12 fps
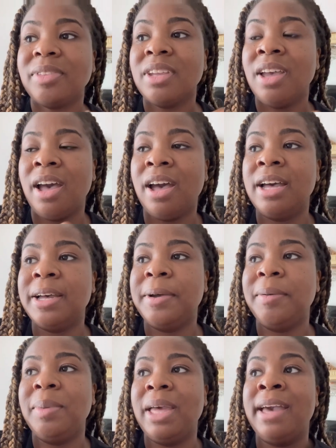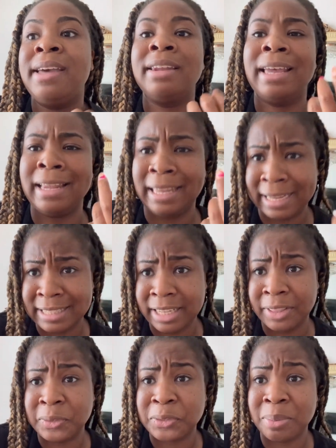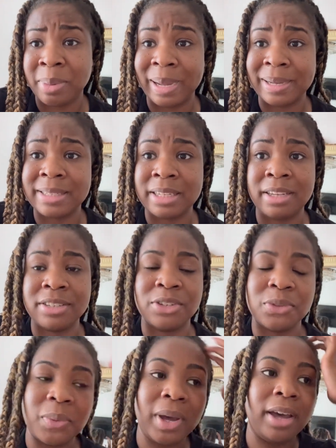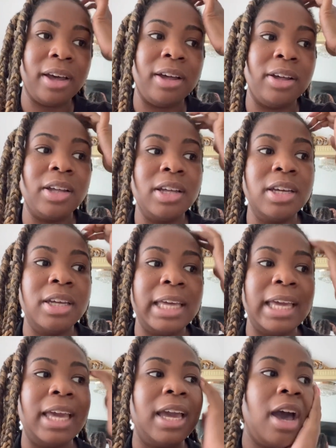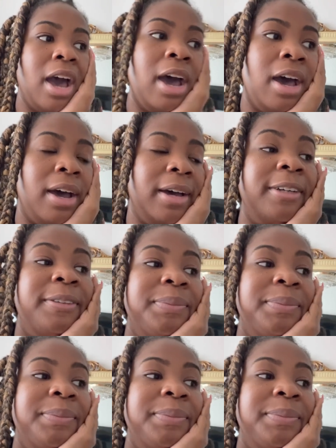And like I said, those unboxings as well. I